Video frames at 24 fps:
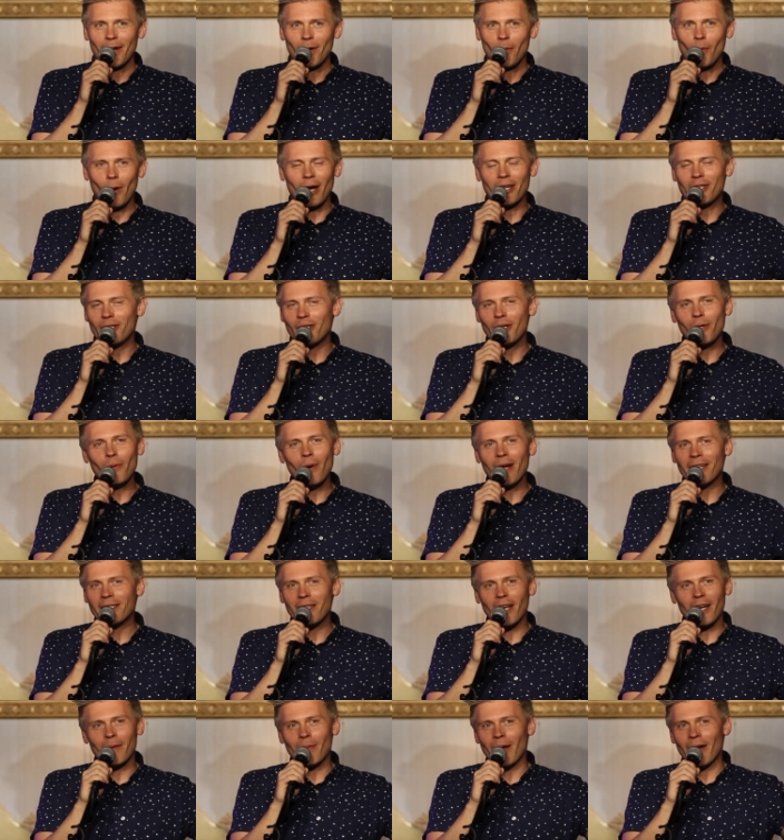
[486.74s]
which you want
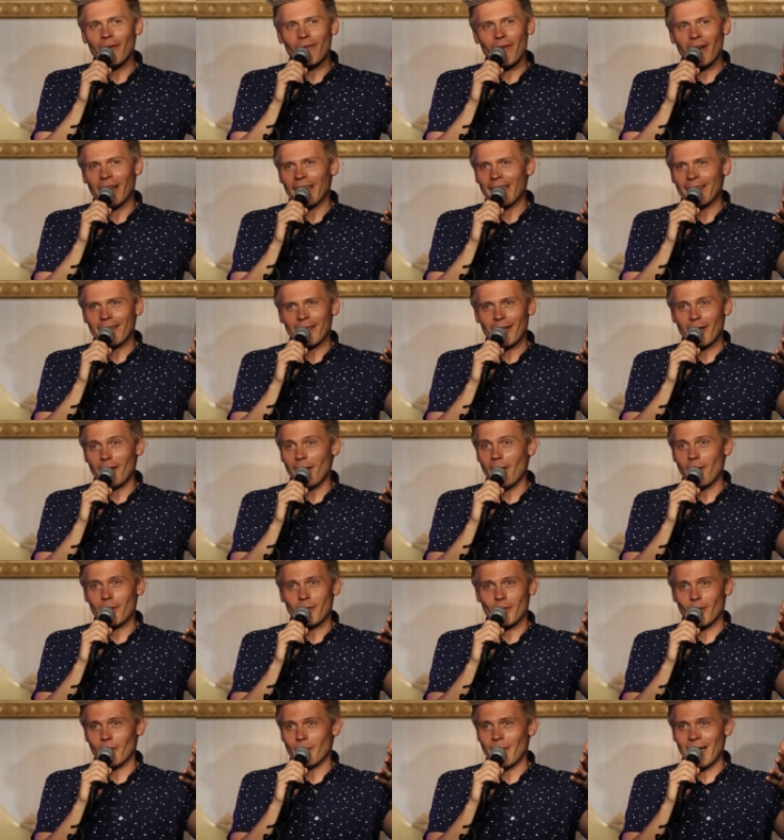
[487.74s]
to talk about fucking
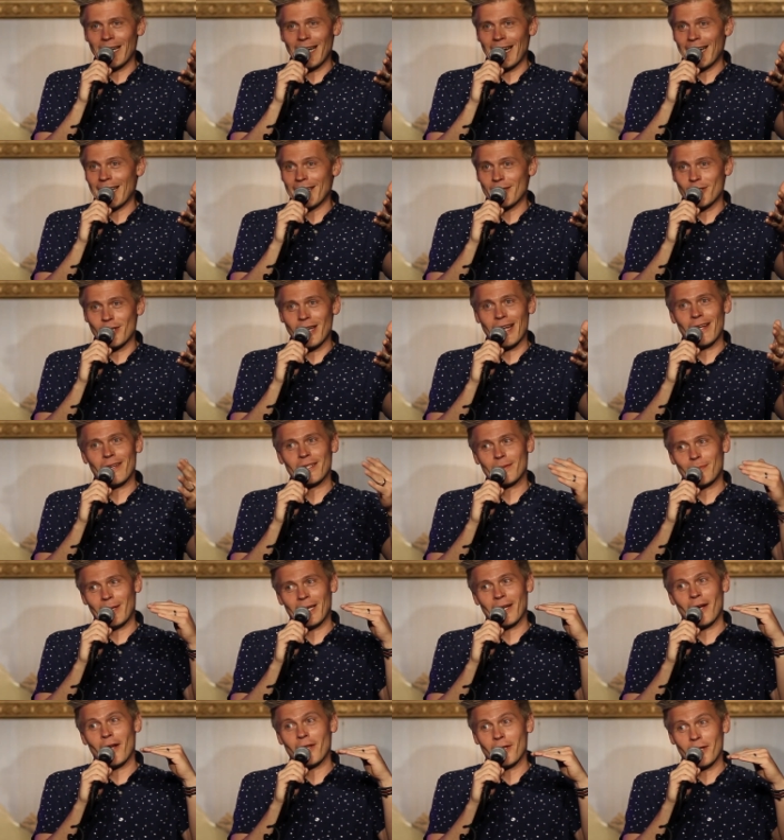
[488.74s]
closer by Nine Inch Nails
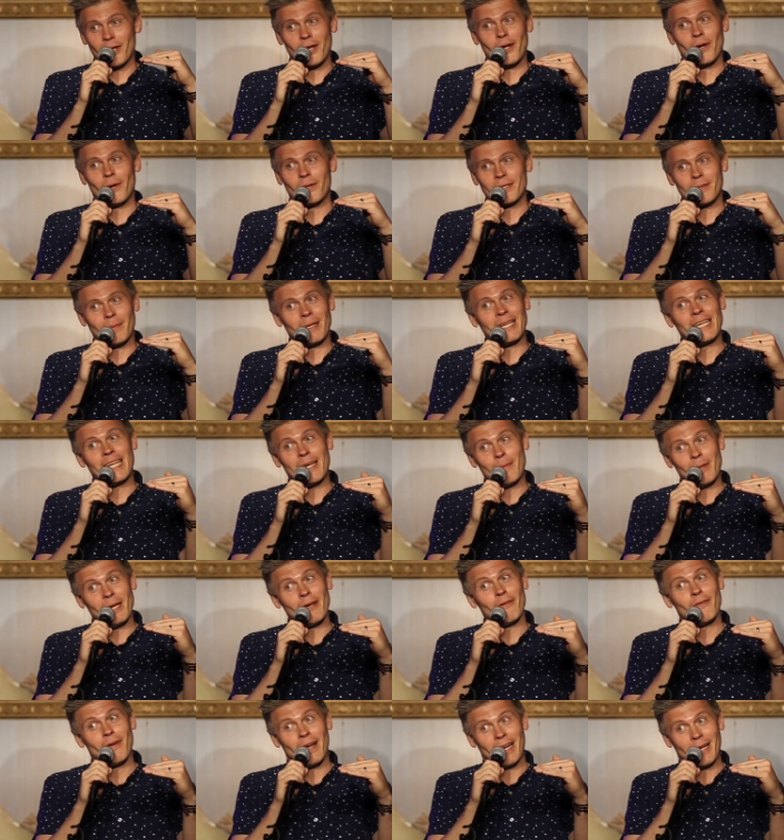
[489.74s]
being on the nose. I mean, give
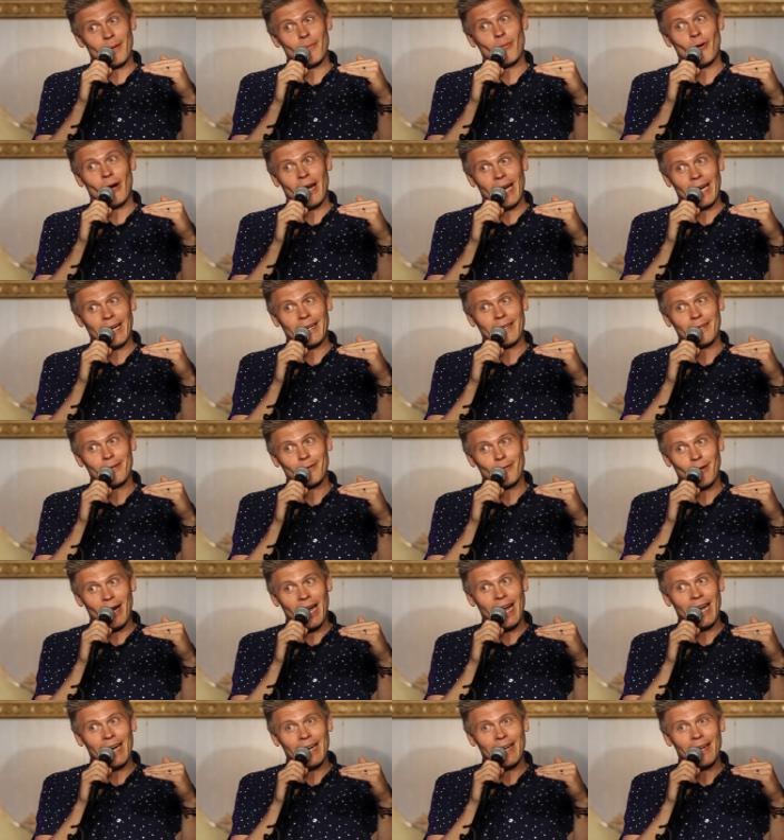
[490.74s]
me a fucking break,
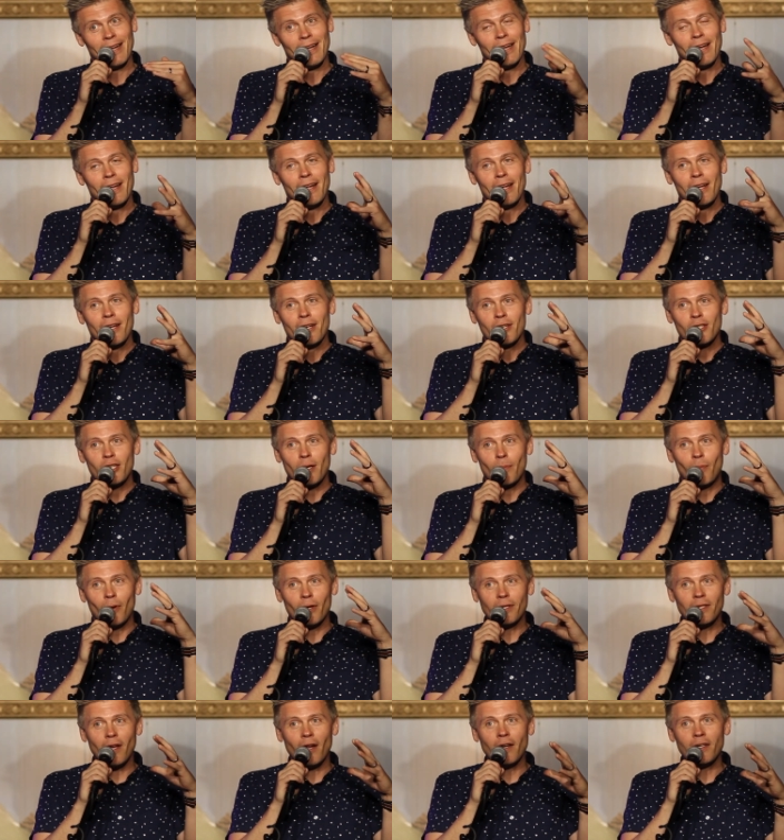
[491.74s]
right? She
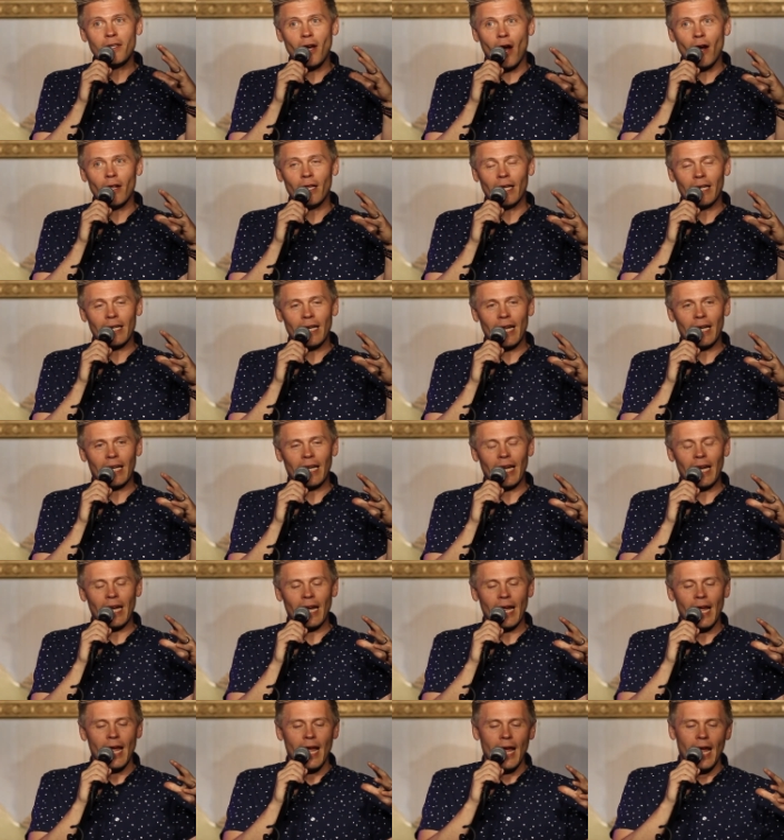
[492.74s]
puts on "Darling
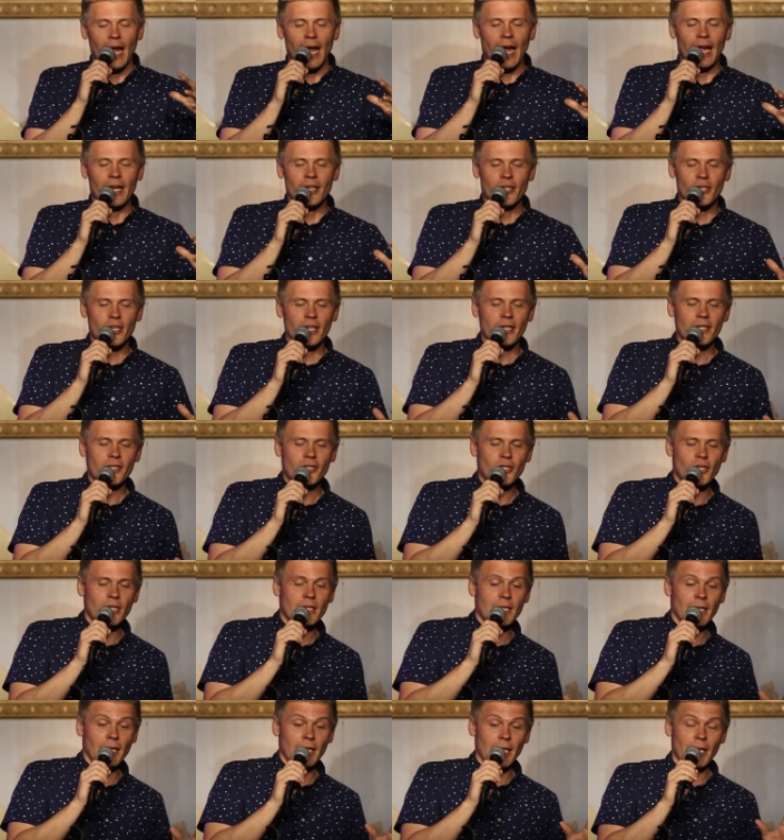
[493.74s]
Nikki," and she
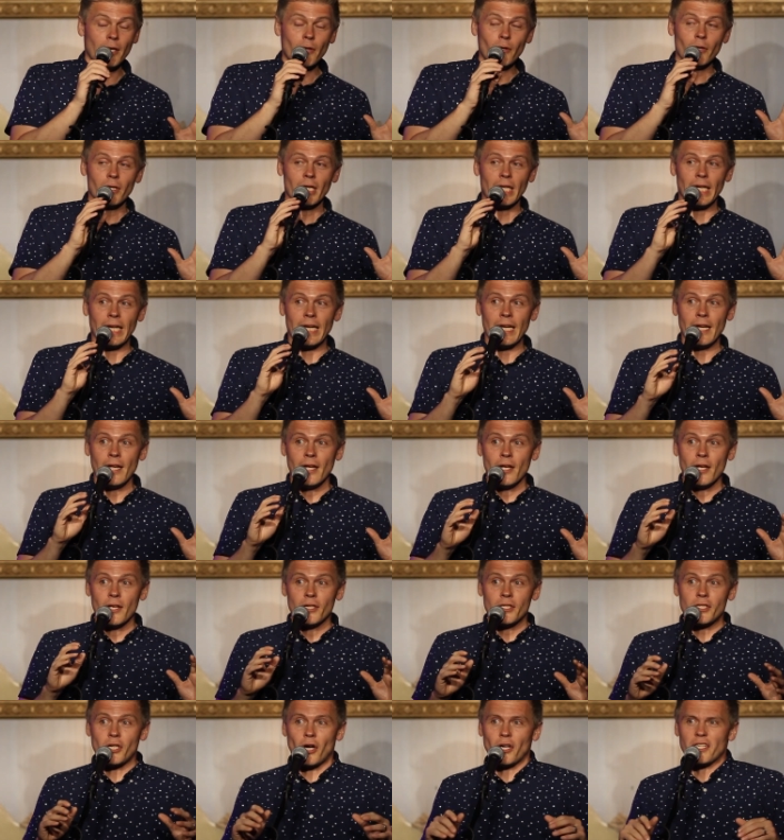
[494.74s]
just literally
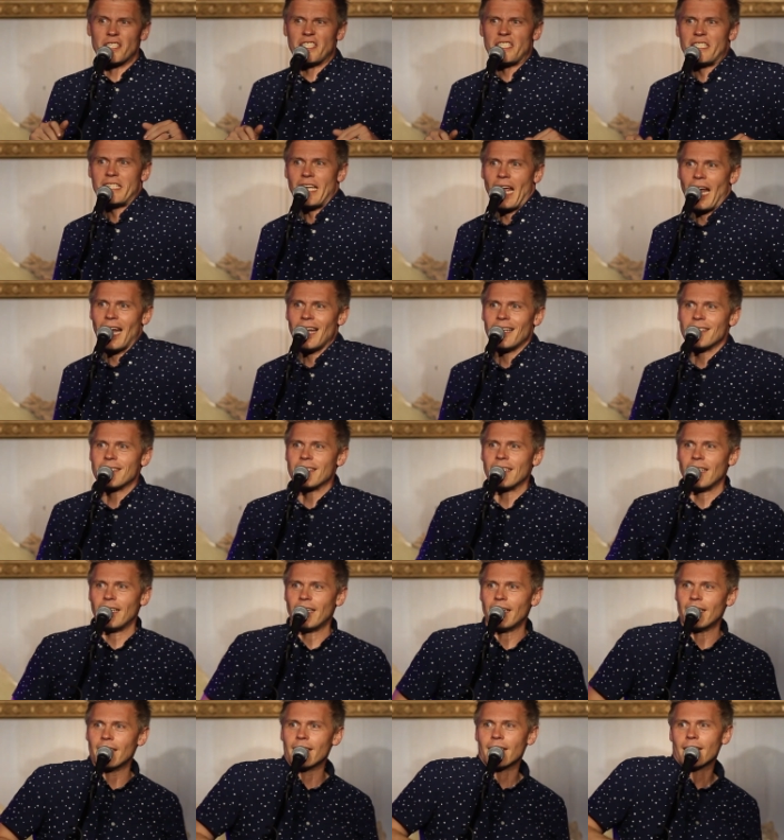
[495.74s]
starts
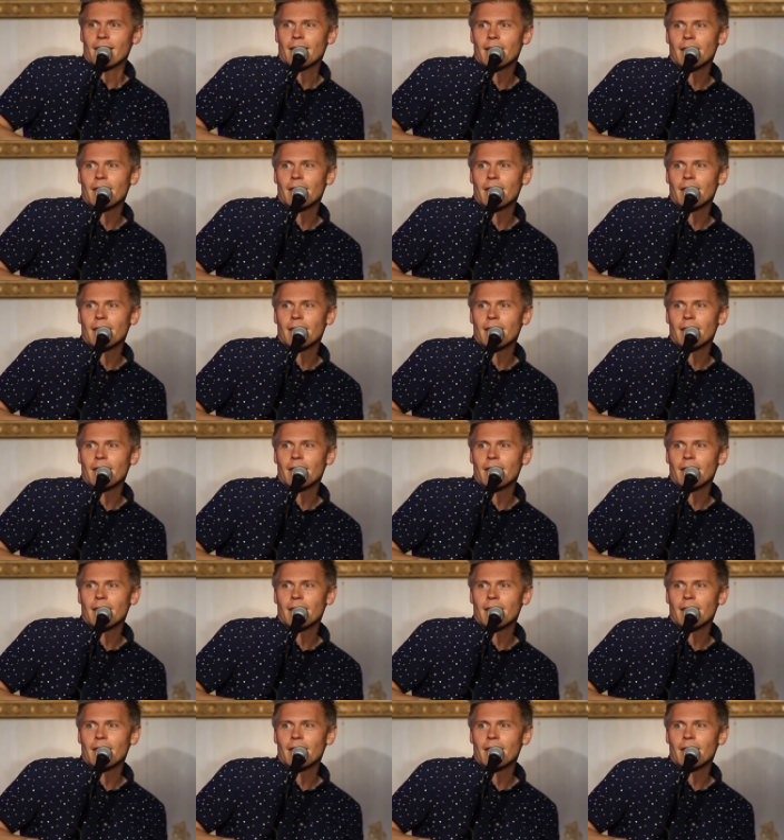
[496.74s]
dancing